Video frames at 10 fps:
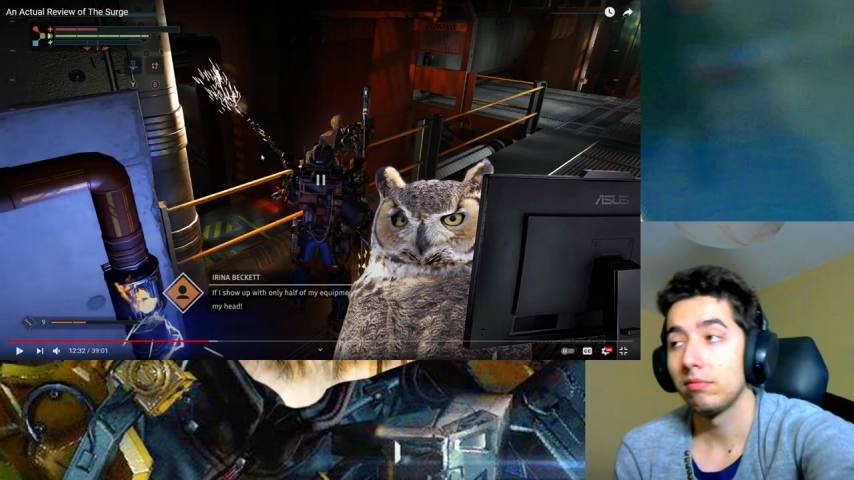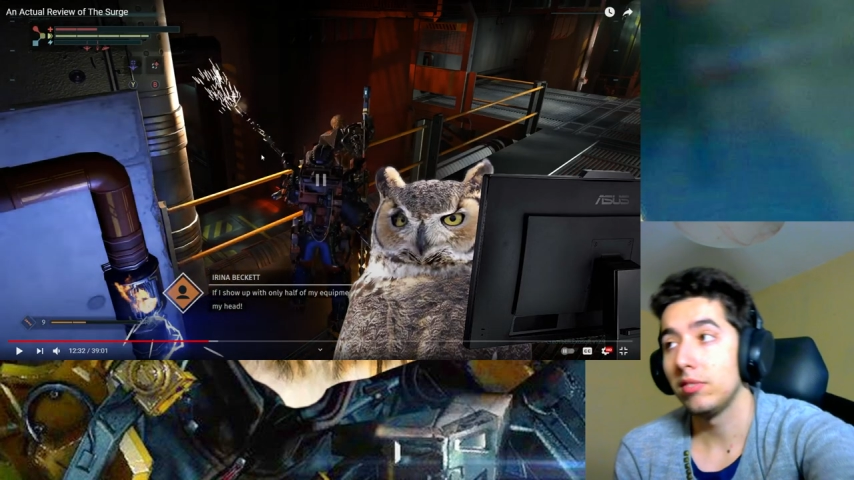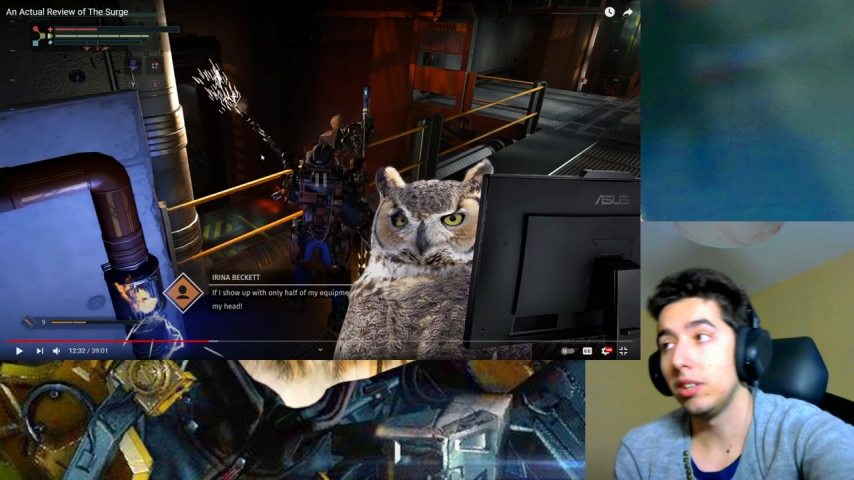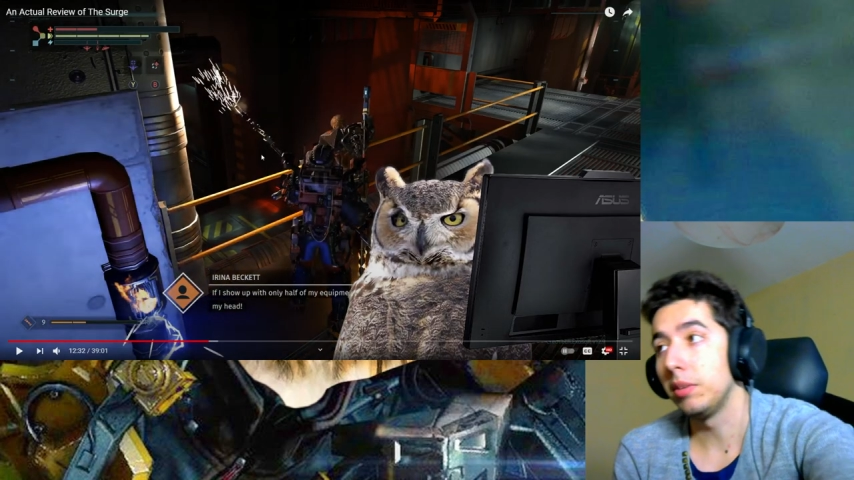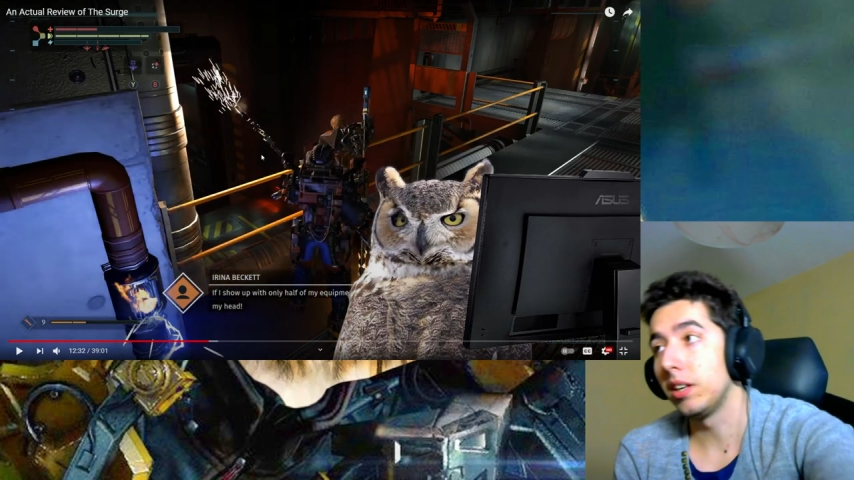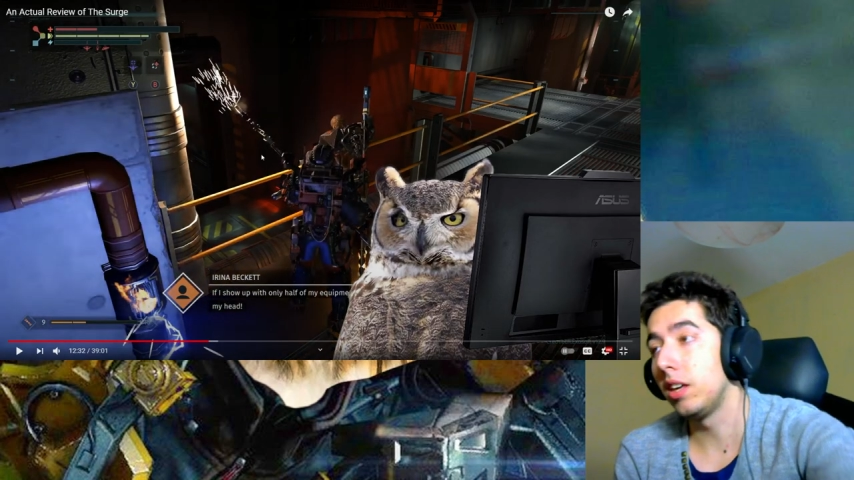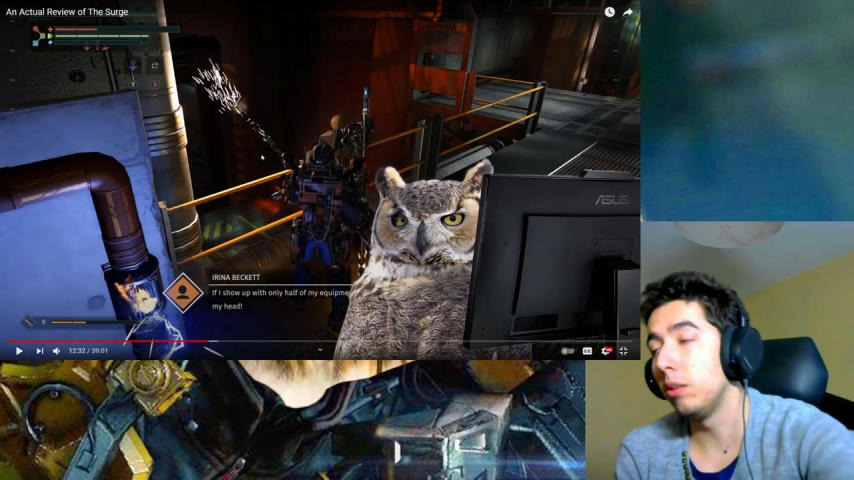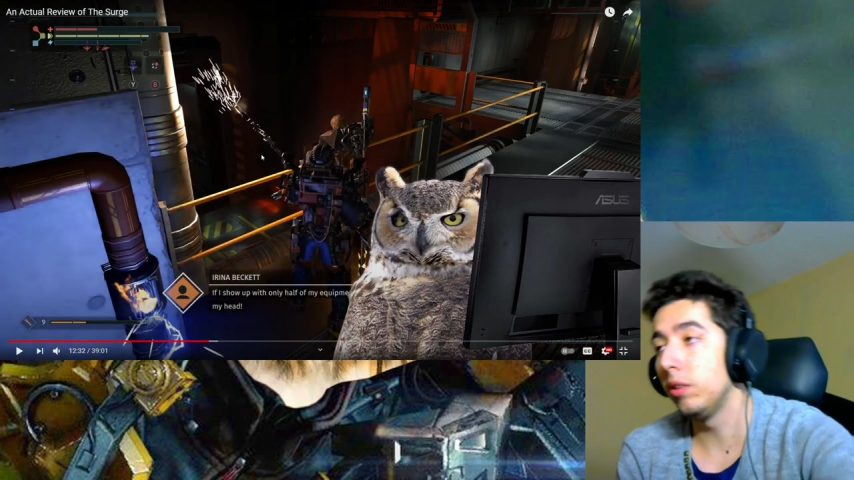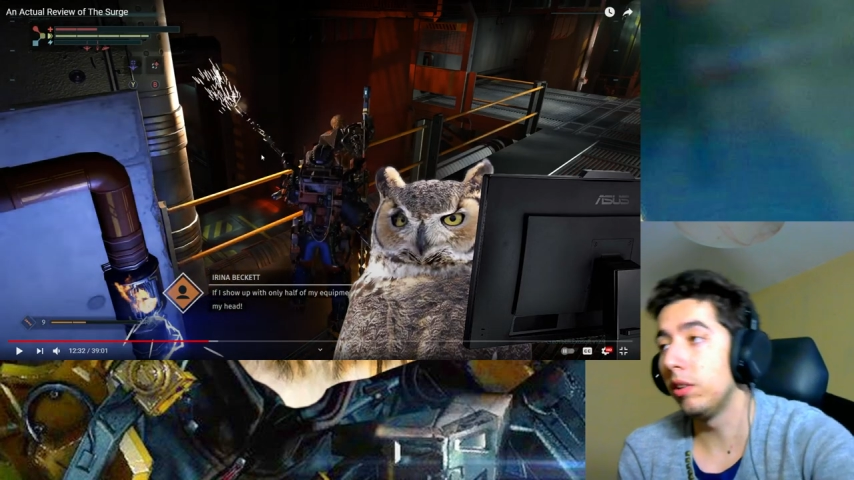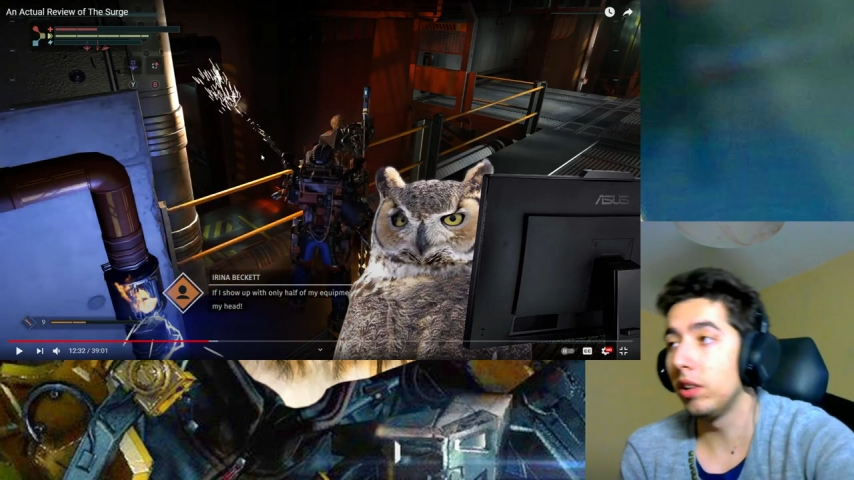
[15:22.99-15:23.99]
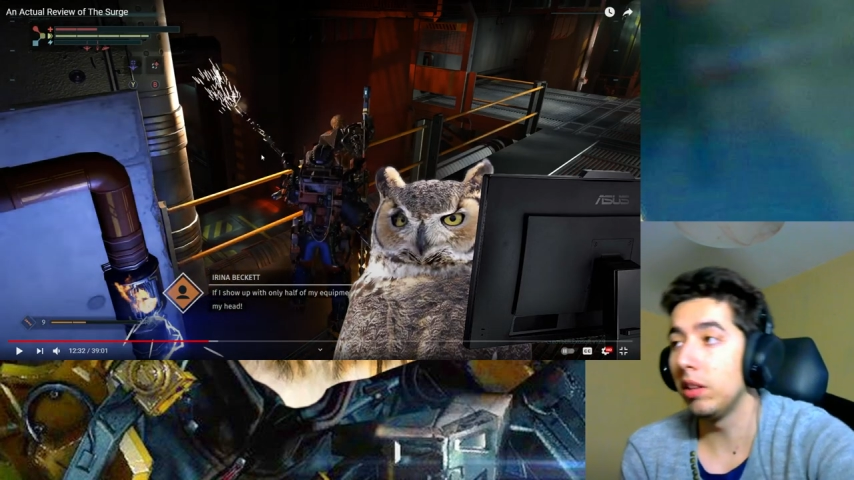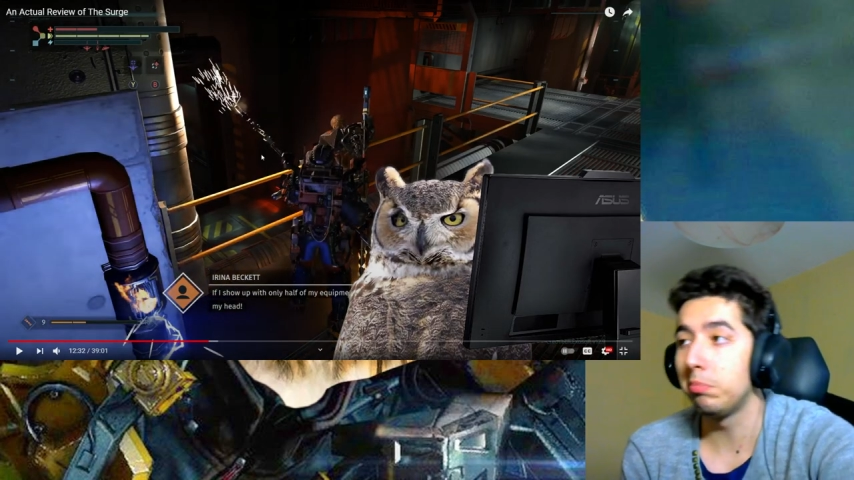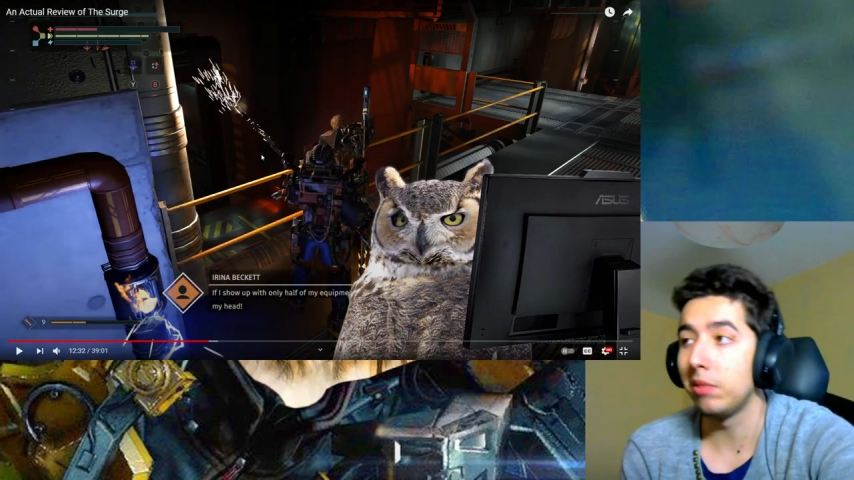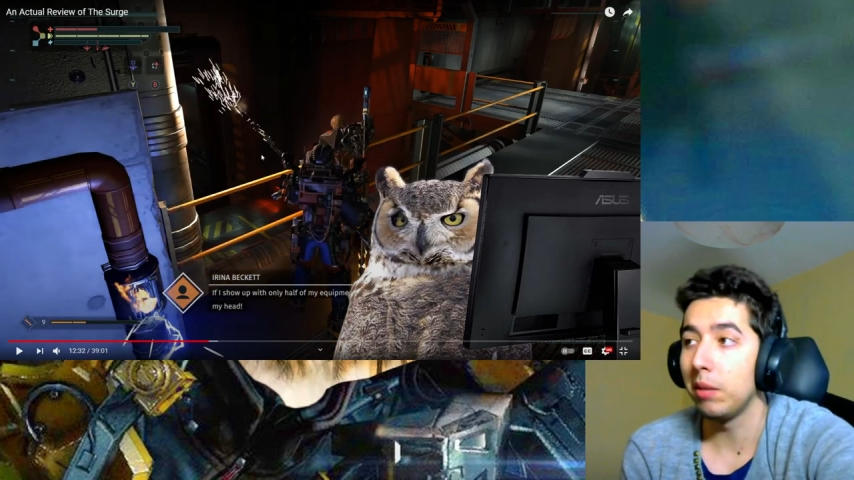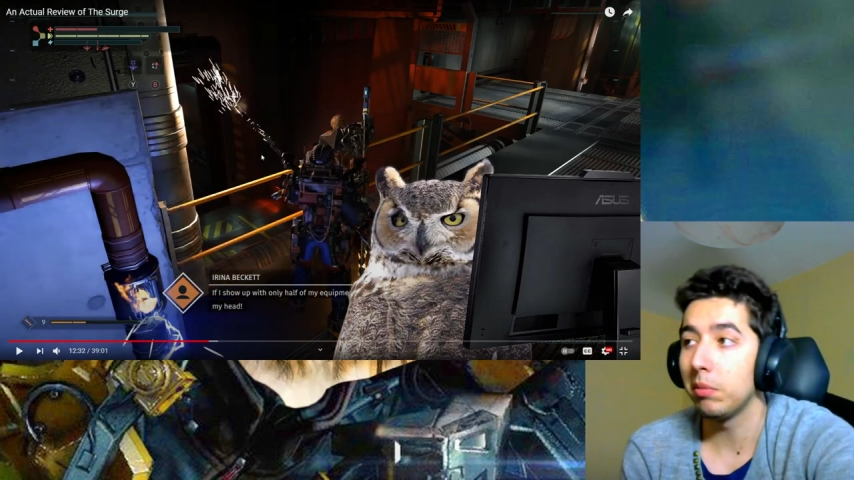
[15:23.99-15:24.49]
I mean, can we really
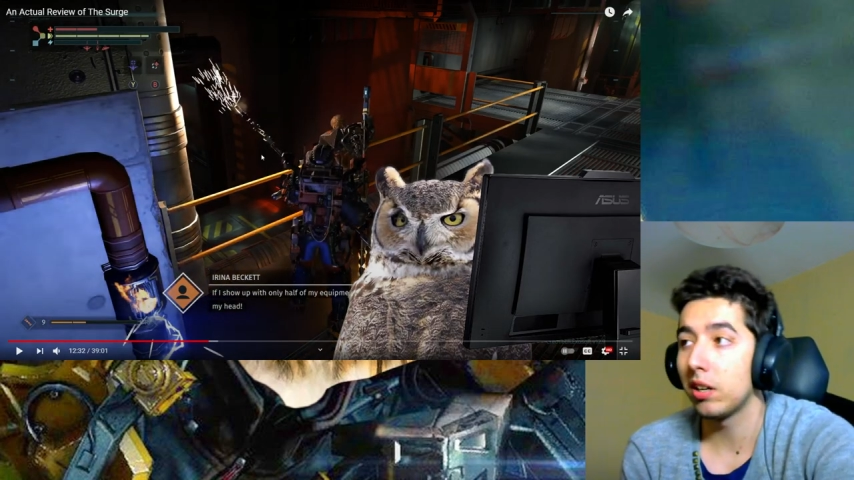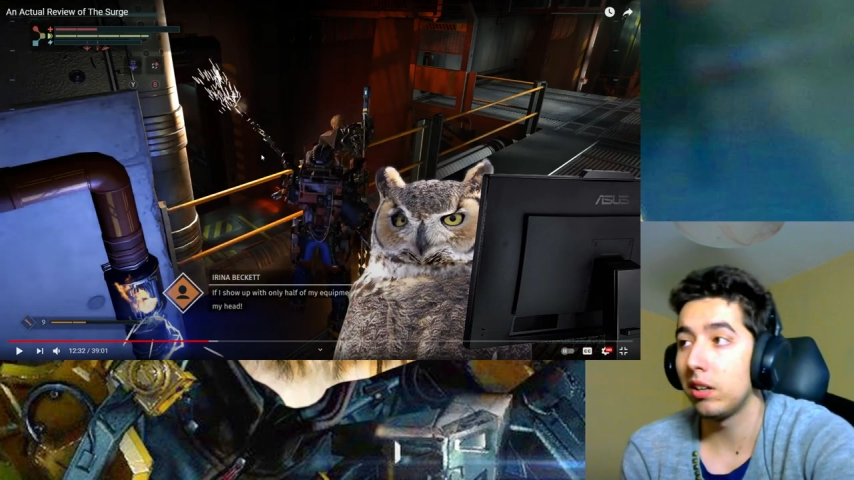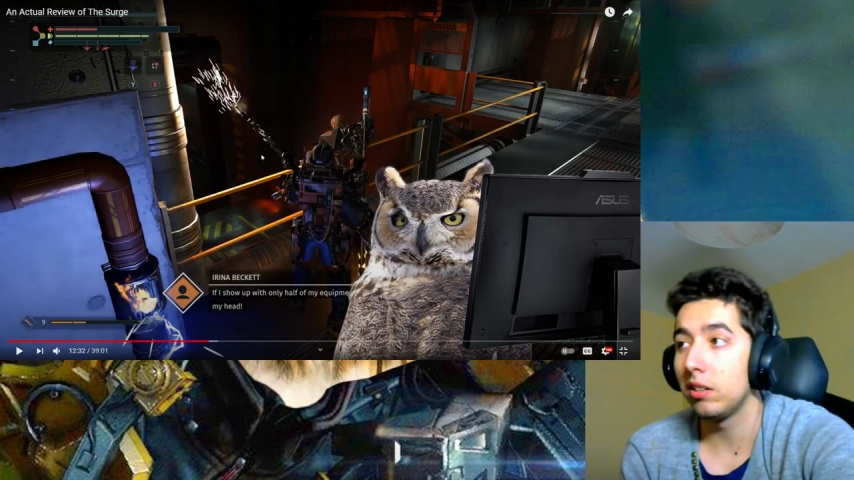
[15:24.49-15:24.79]
blame her?